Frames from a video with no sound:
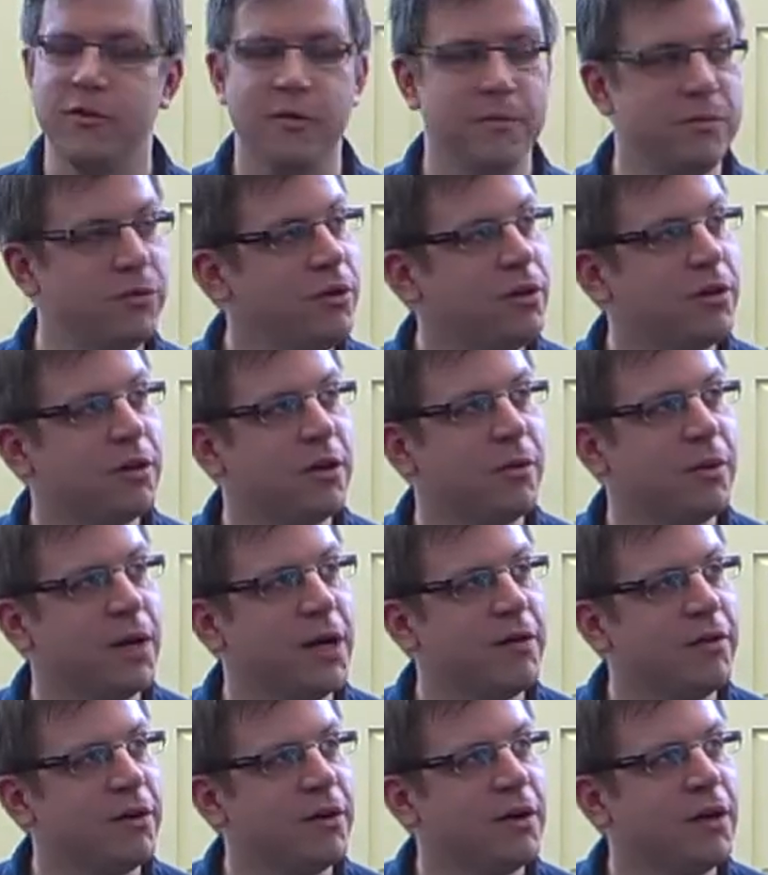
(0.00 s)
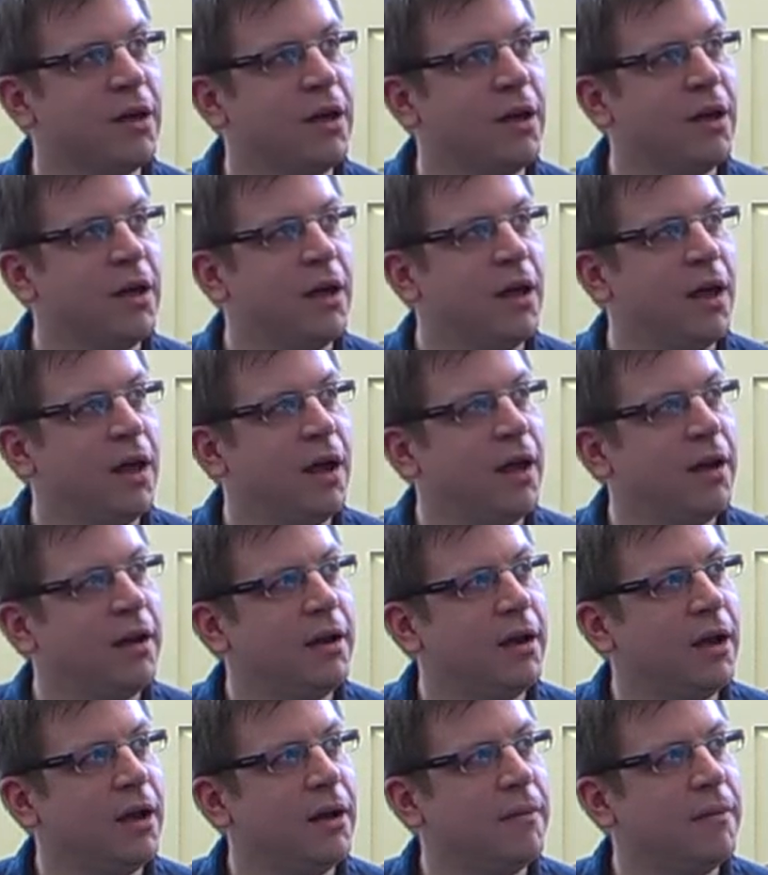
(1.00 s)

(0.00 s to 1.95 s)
from nuclear, or whatever? And